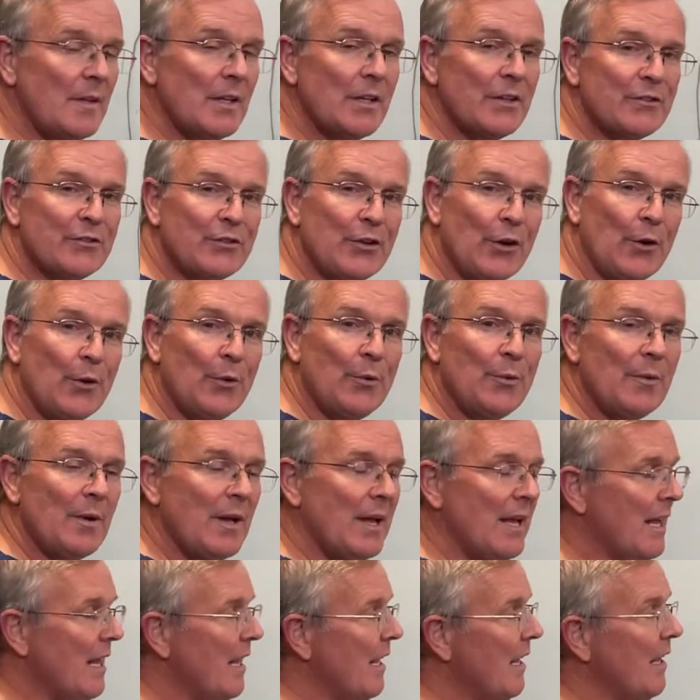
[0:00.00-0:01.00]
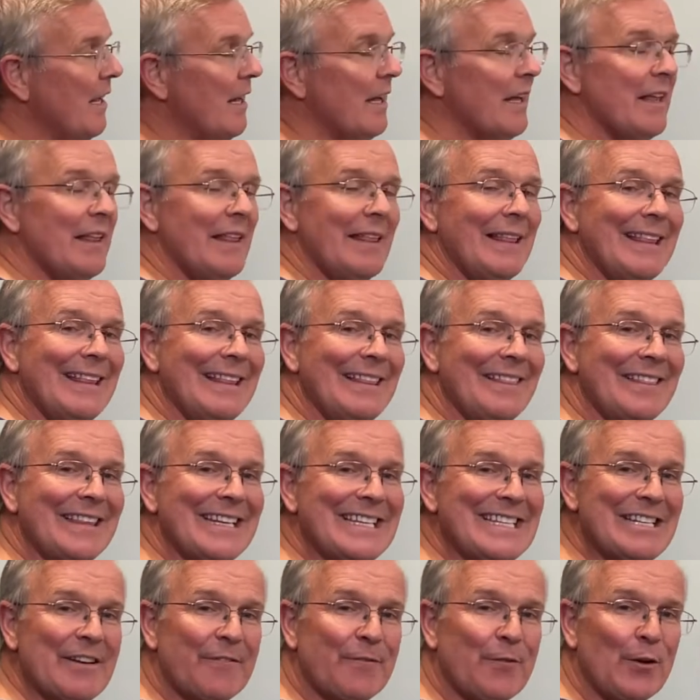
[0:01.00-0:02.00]
So the
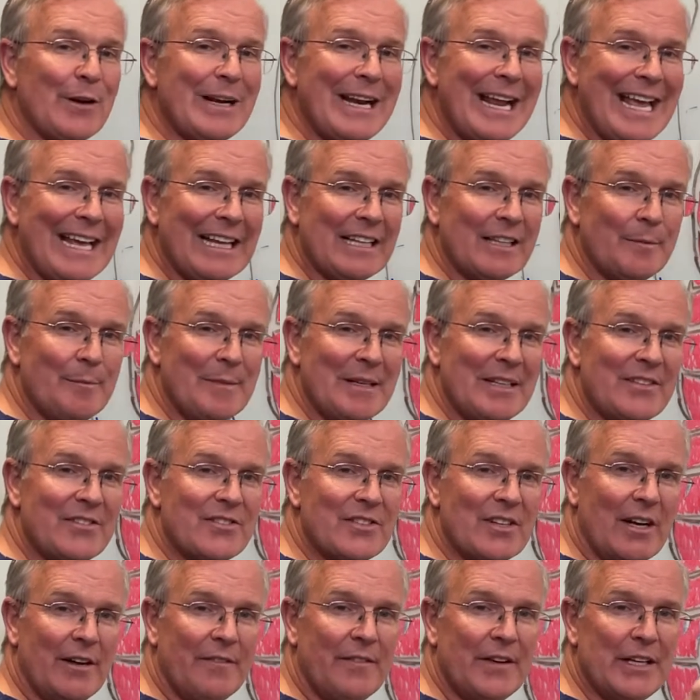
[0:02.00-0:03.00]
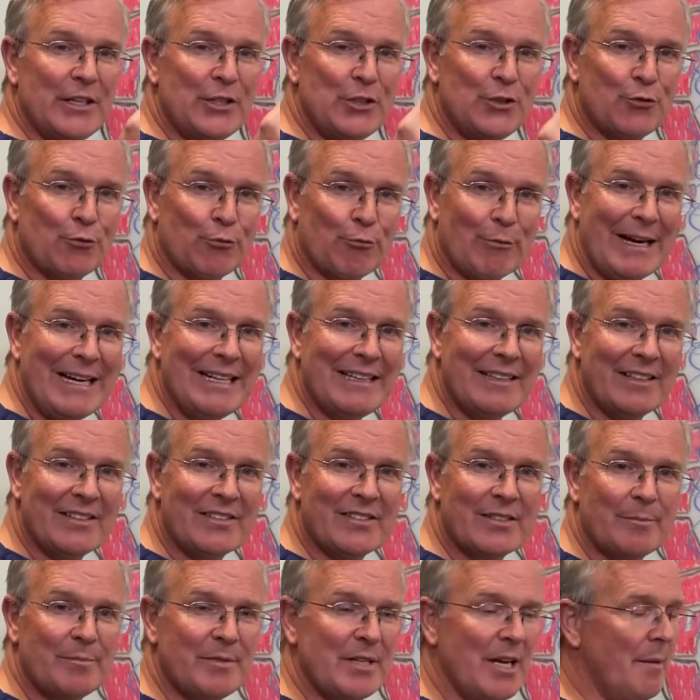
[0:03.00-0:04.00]
different elements of a
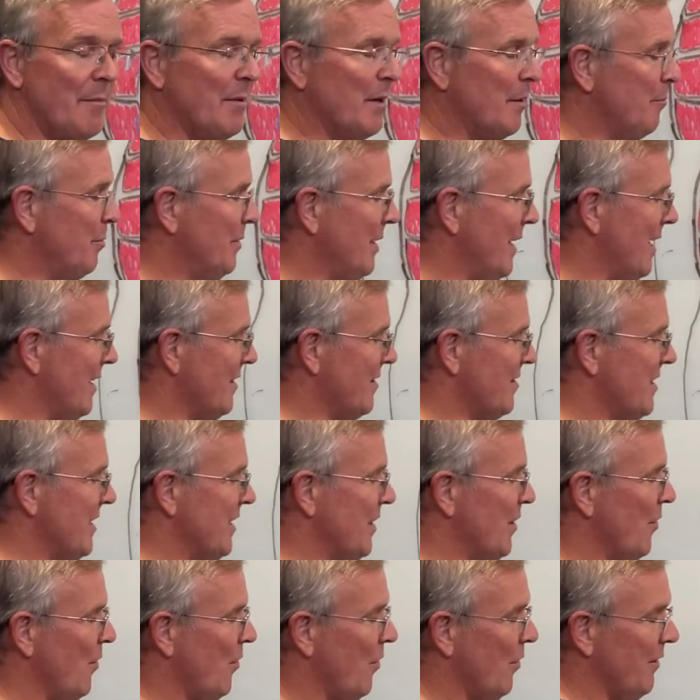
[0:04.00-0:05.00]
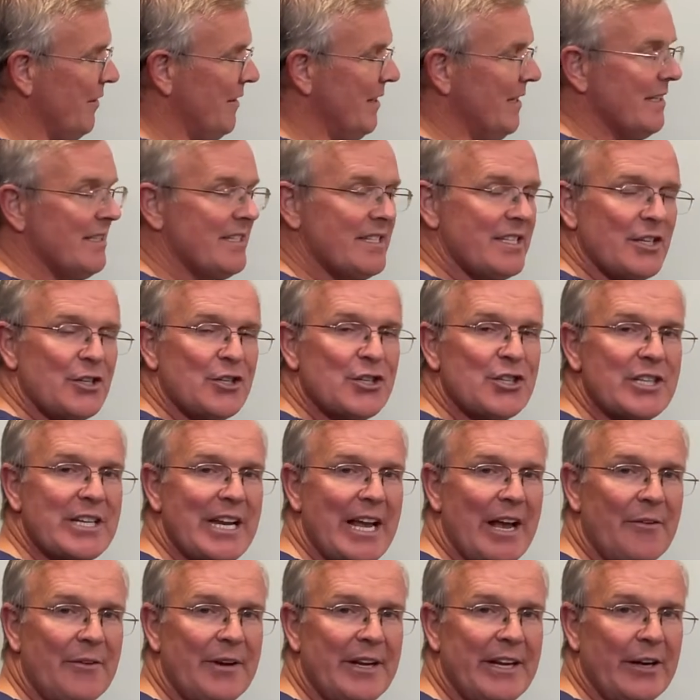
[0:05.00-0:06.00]
drainless abdominoplasty are the incision
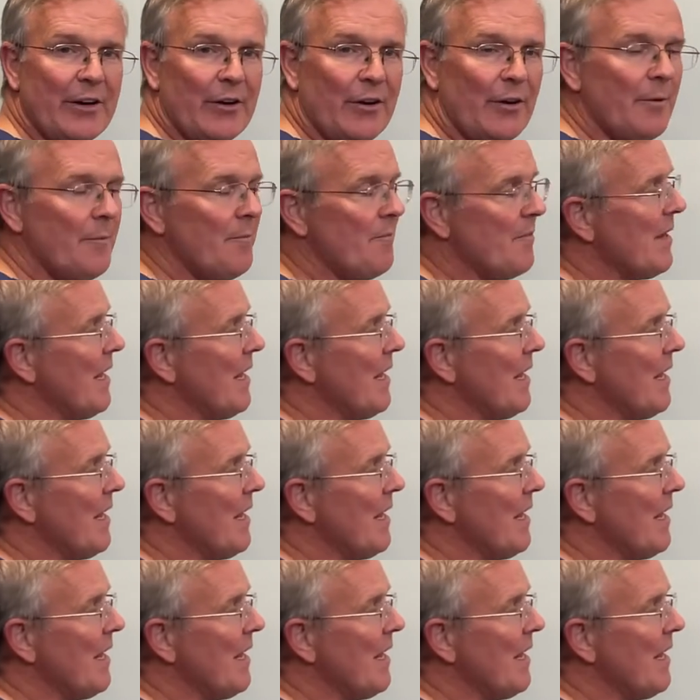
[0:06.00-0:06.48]
down here,